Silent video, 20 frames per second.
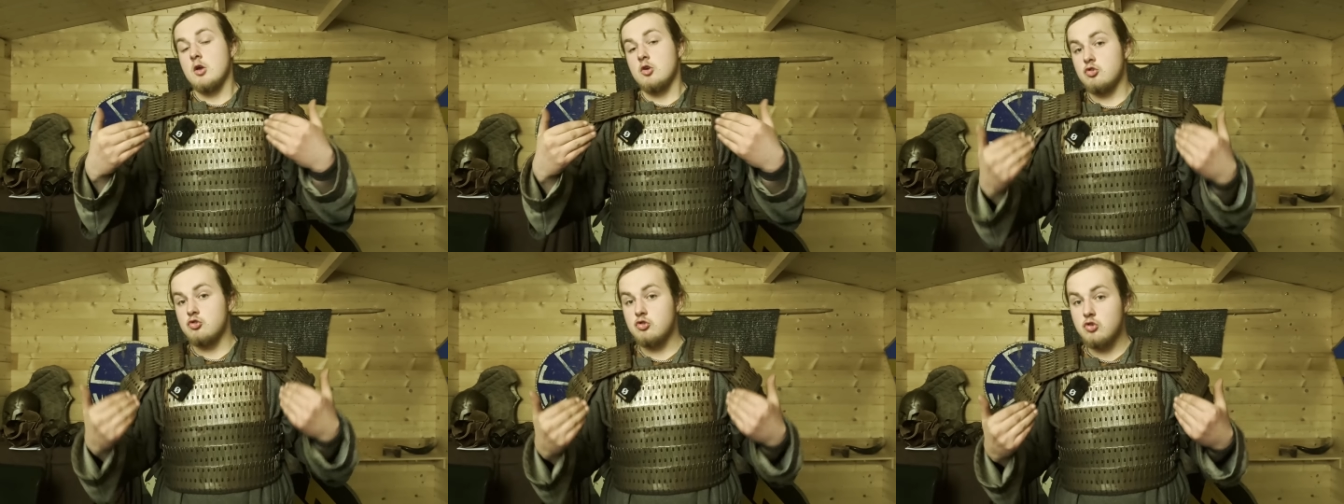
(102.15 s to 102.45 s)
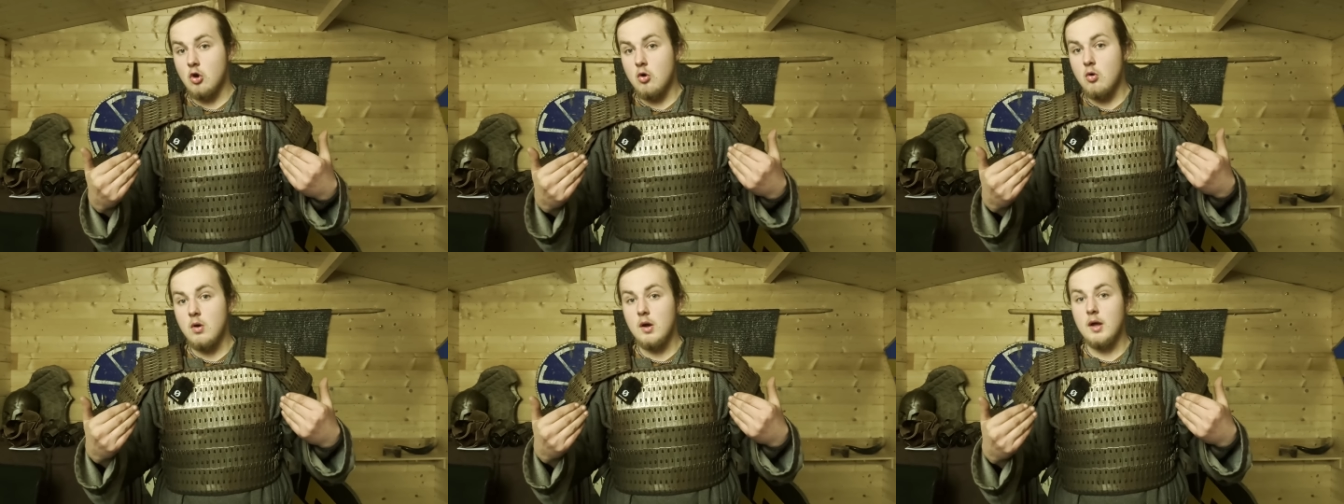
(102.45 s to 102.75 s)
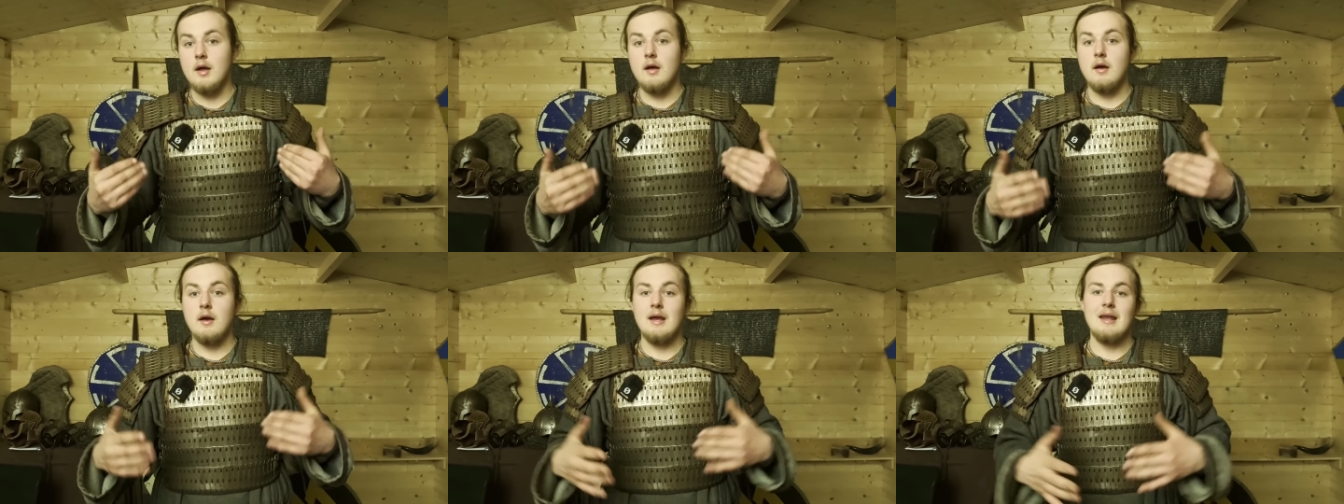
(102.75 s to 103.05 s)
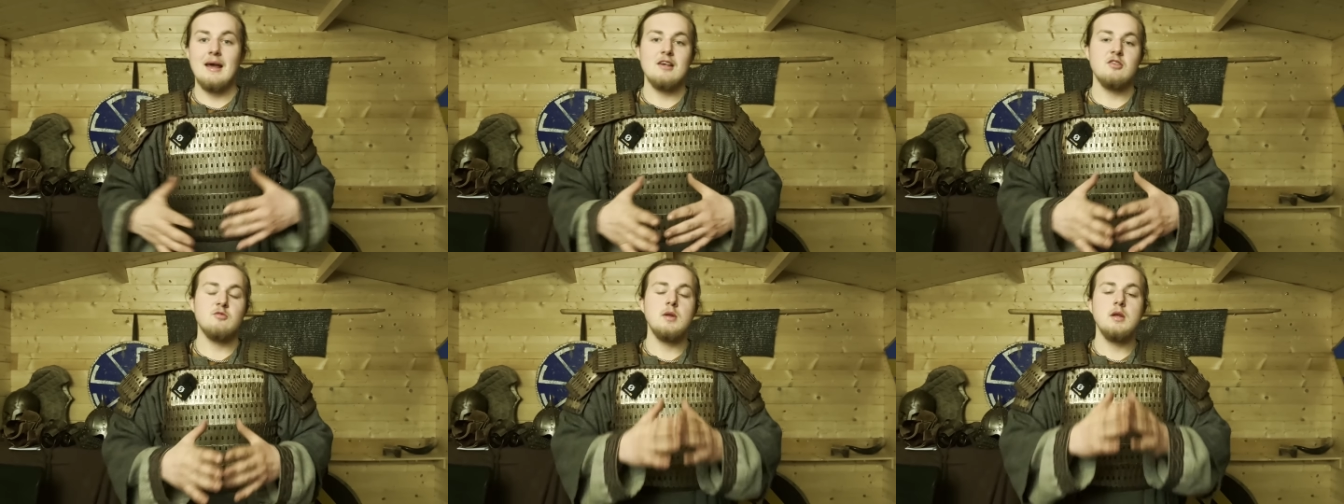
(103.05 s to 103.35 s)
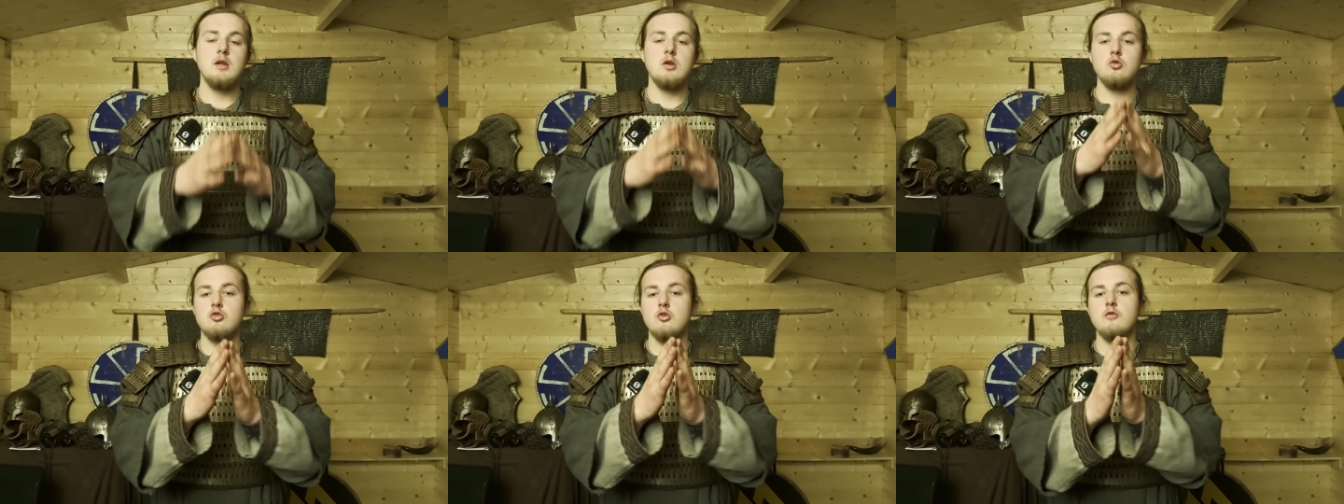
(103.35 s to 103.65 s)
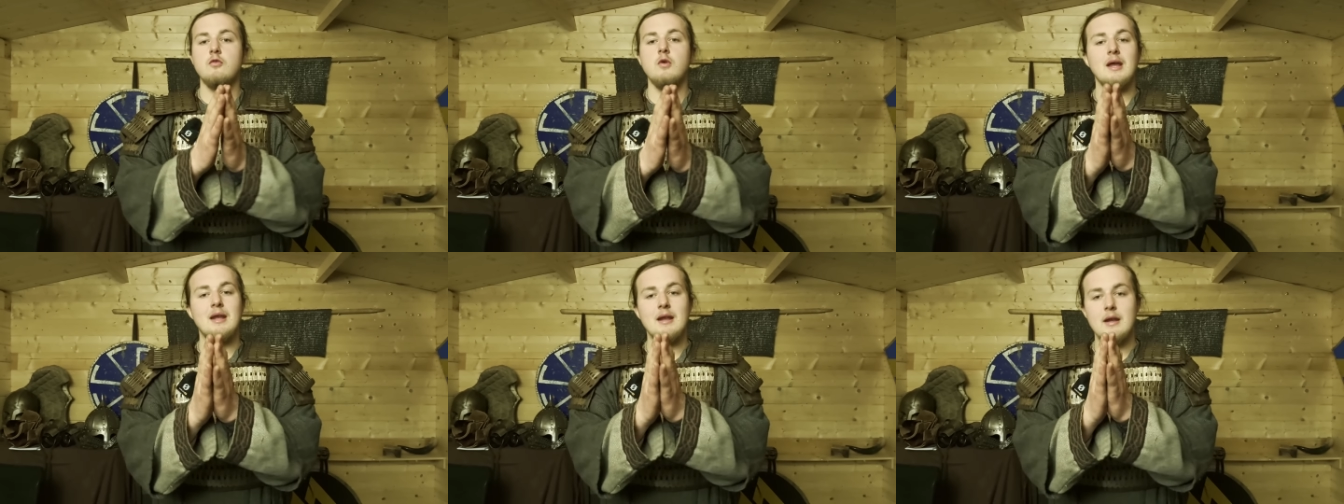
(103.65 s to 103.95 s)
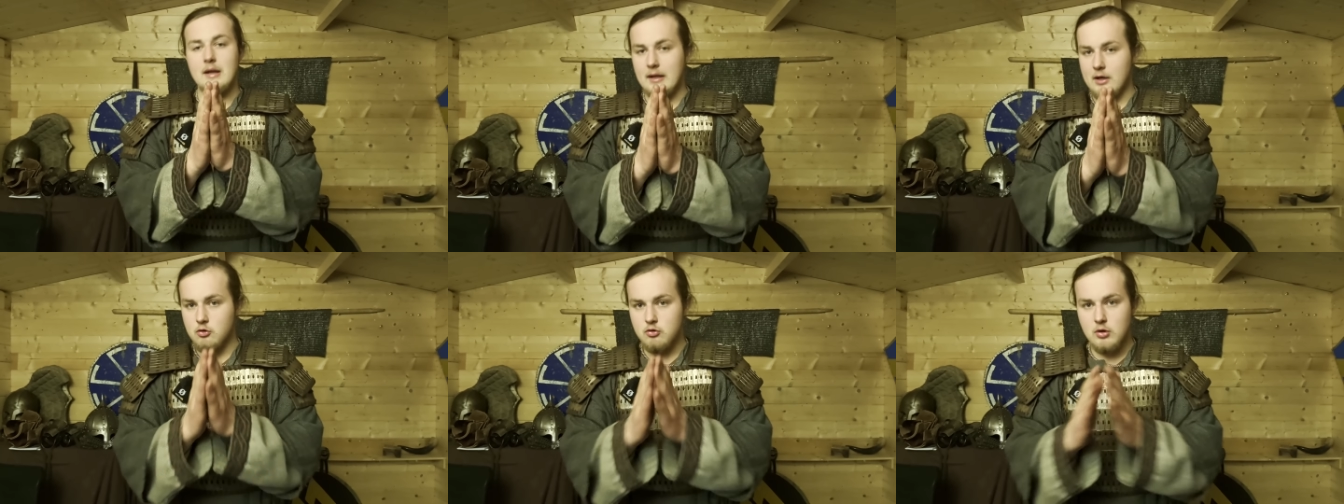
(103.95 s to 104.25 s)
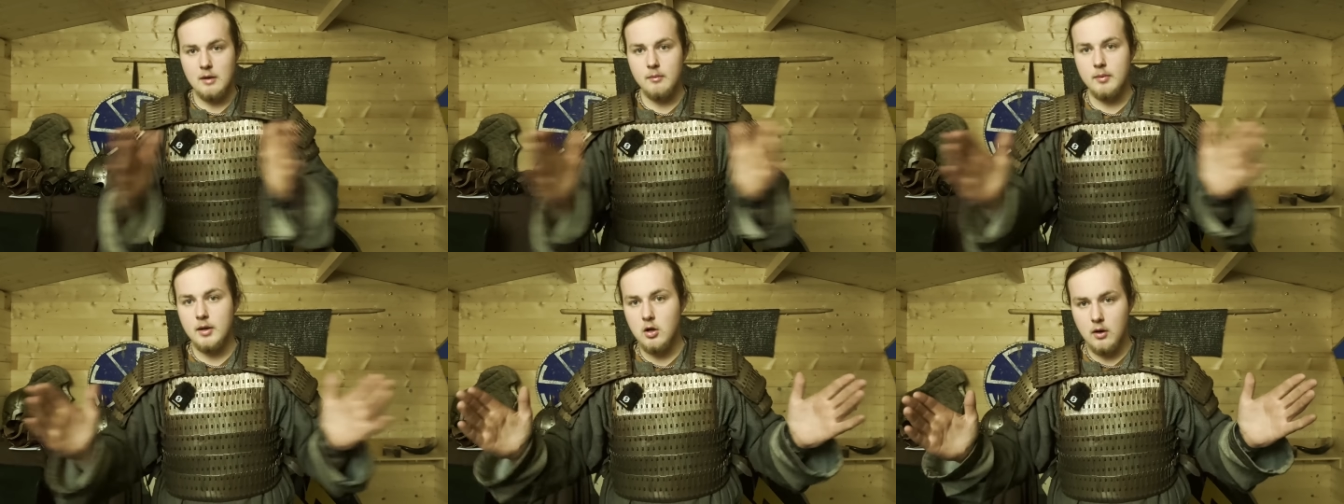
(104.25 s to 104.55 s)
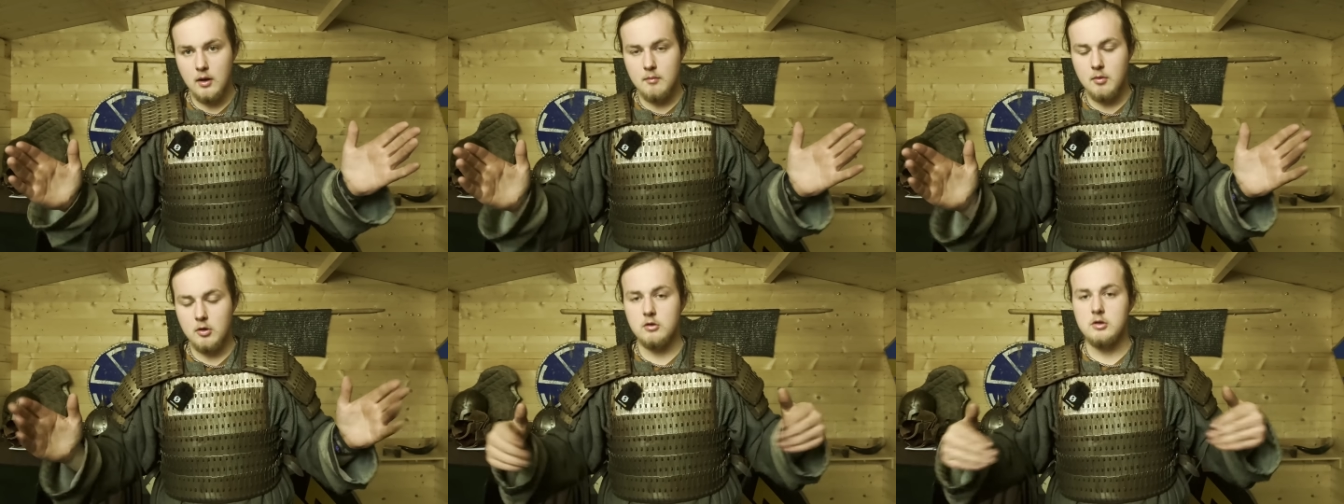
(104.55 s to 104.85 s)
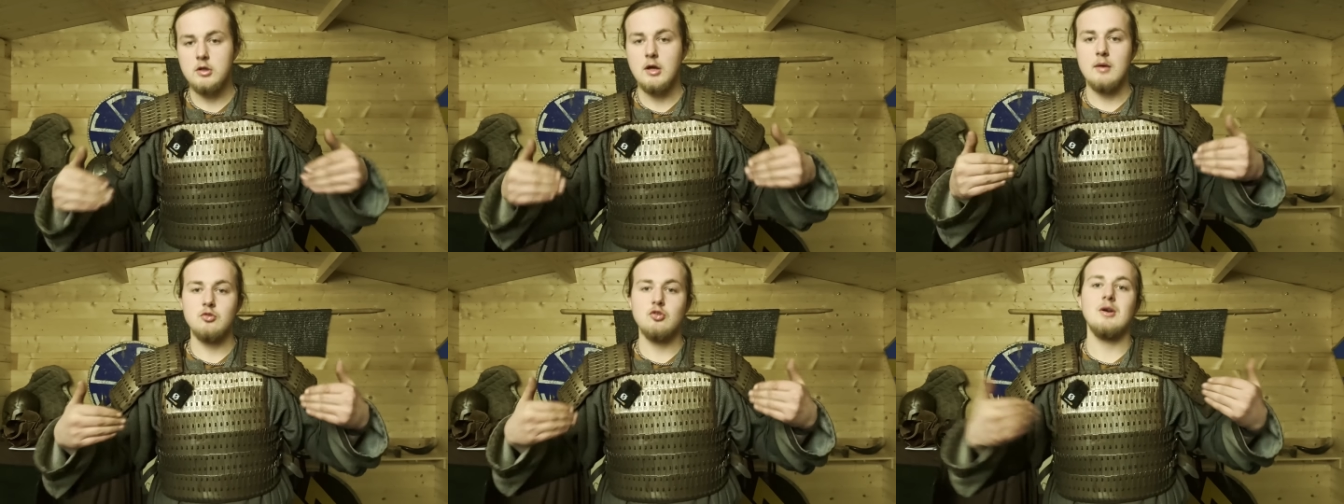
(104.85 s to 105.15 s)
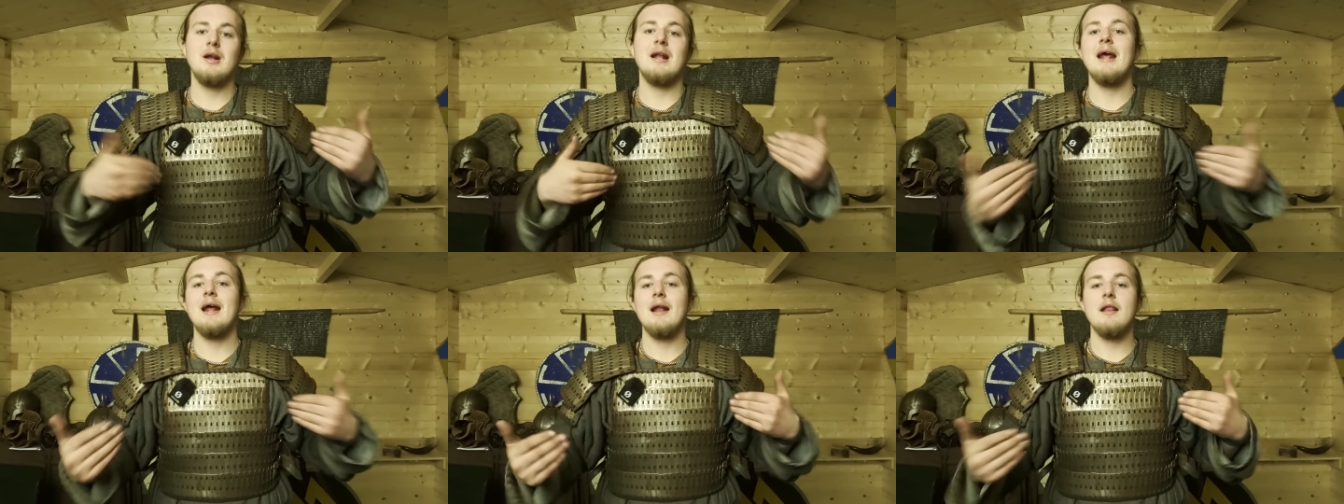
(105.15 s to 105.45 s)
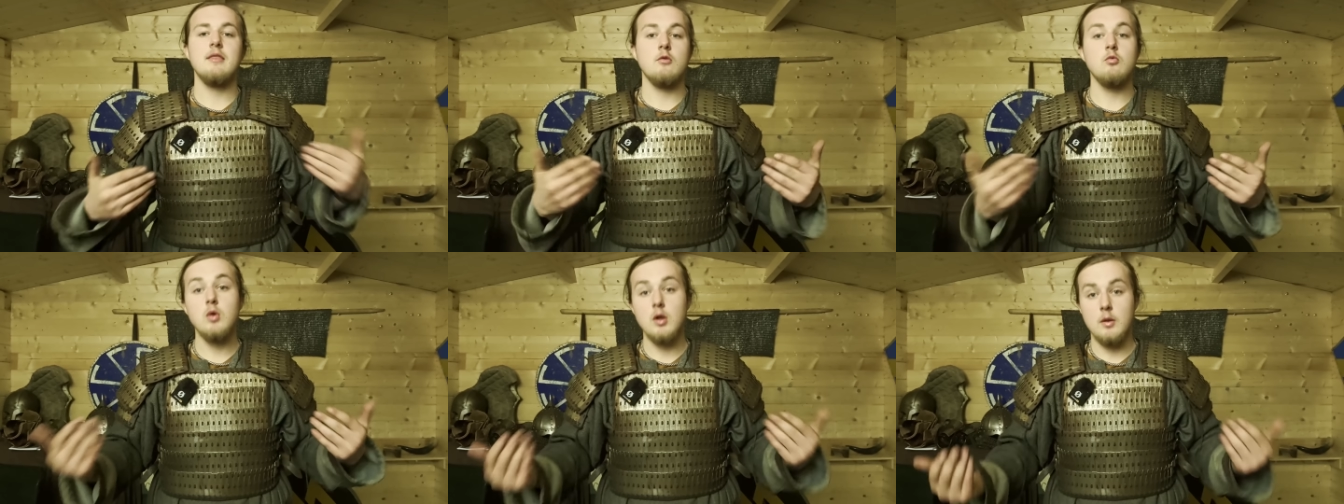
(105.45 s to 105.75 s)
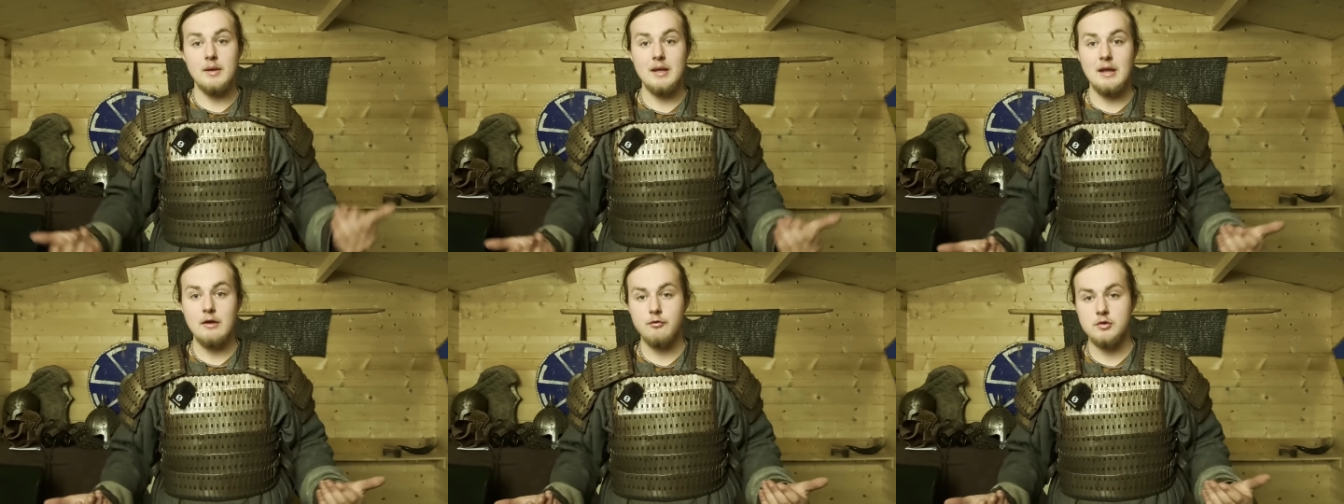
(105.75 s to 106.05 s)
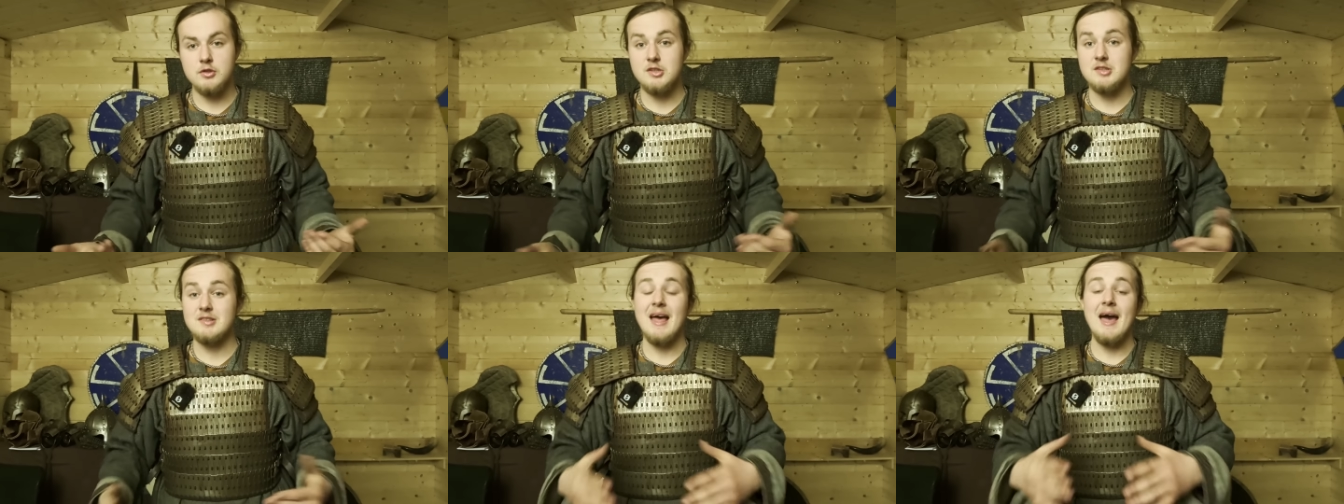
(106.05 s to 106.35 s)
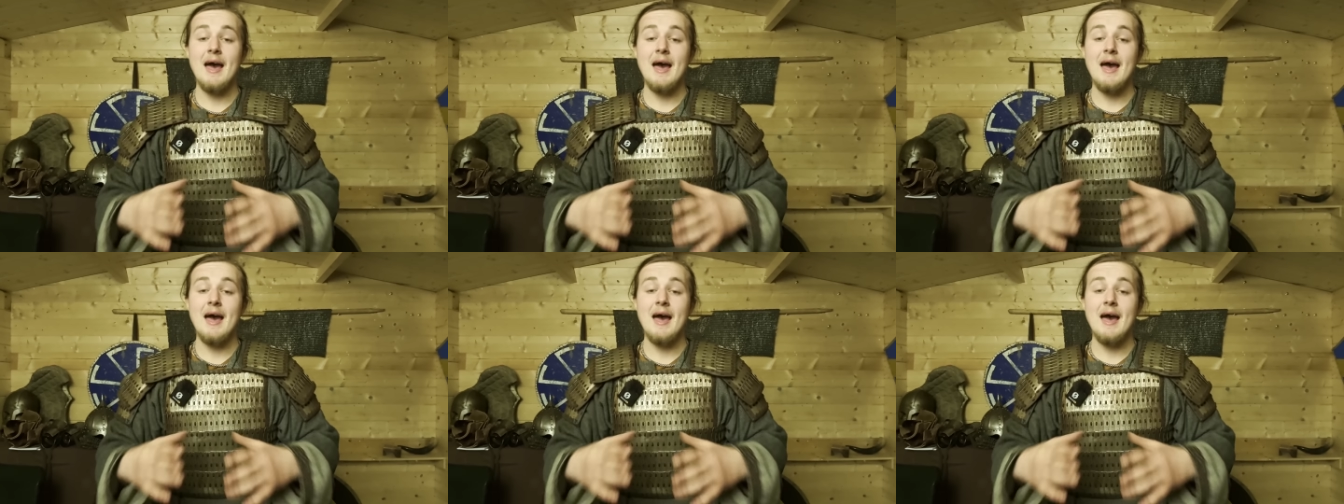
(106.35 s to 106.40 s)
So it has been used in an incredibly long amount of time, so clearly there will be differences,